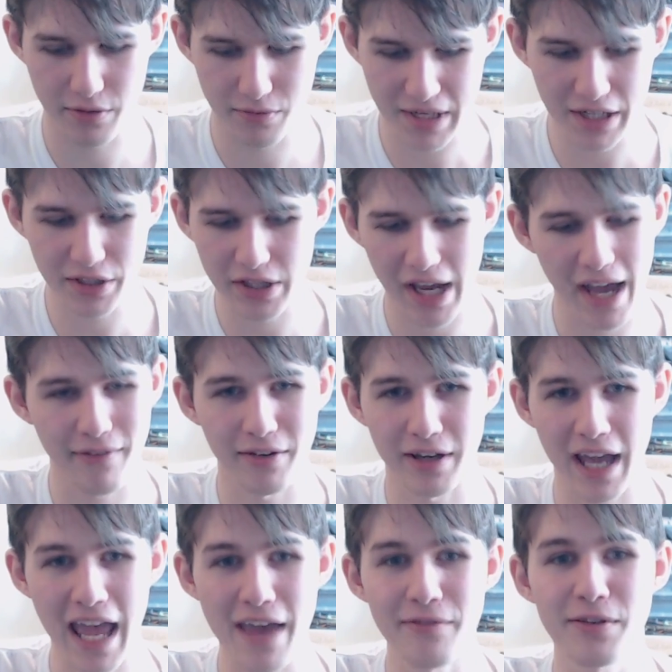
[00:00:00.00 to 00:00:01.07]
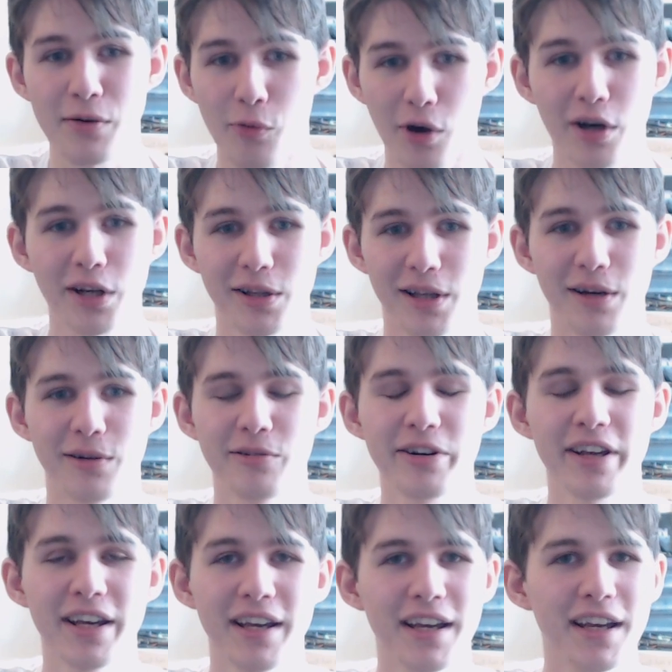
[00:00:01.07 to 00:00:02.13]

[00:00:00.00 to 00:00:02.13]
you need to have a heavy workload